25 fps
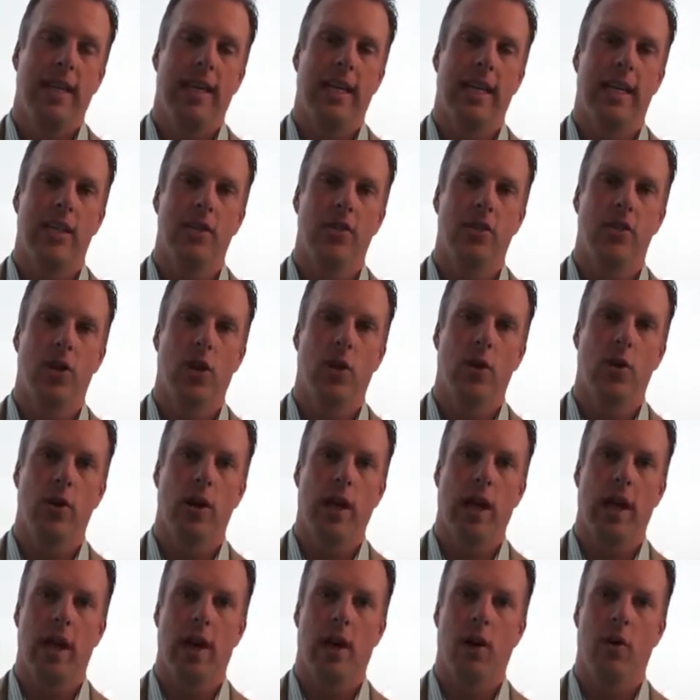and showed
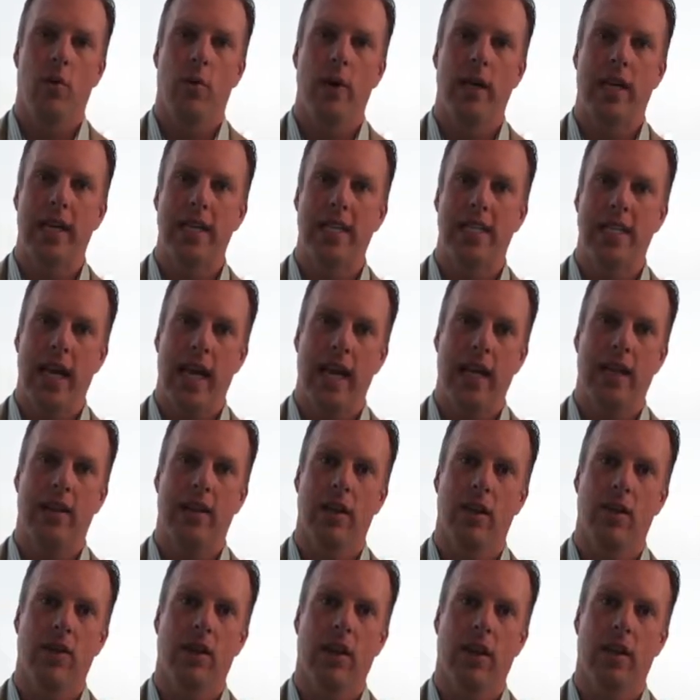how we could take
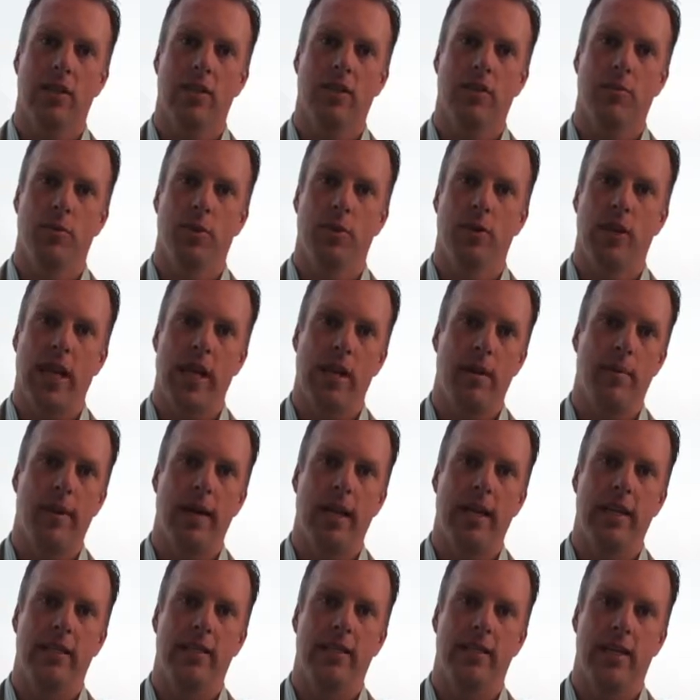their customer
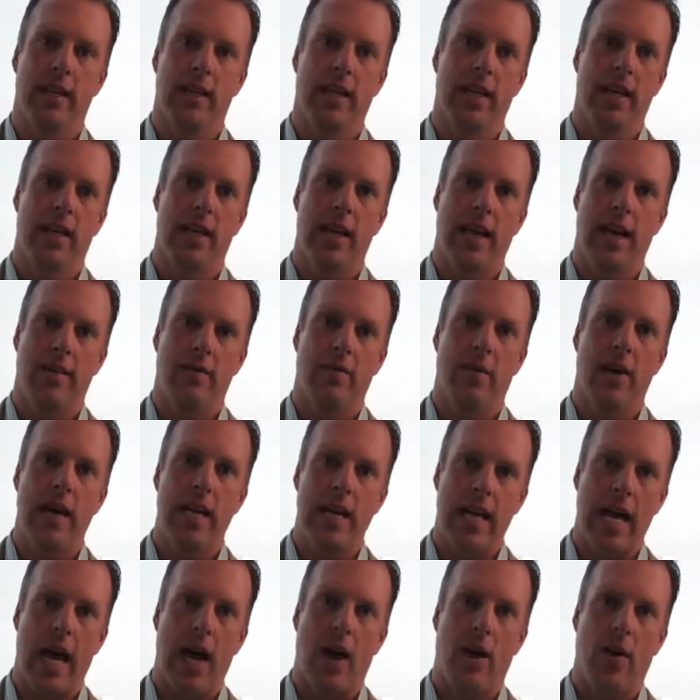database that they have
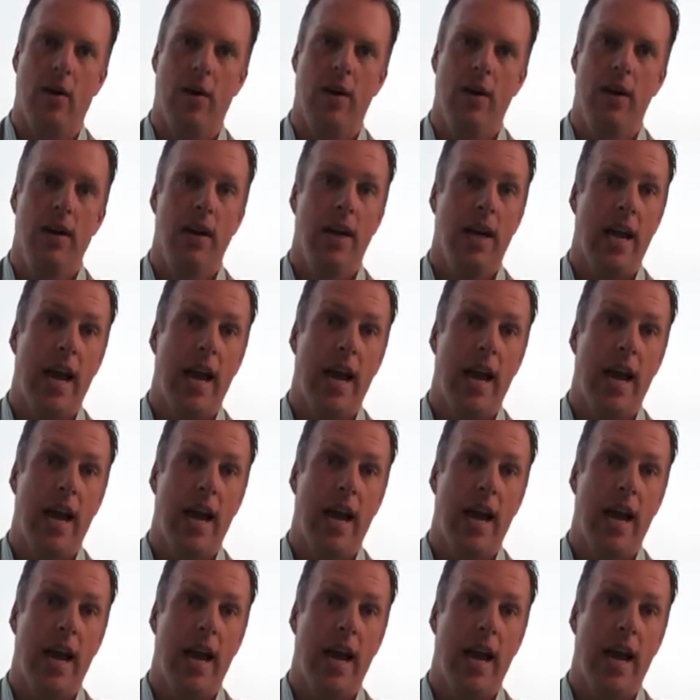right now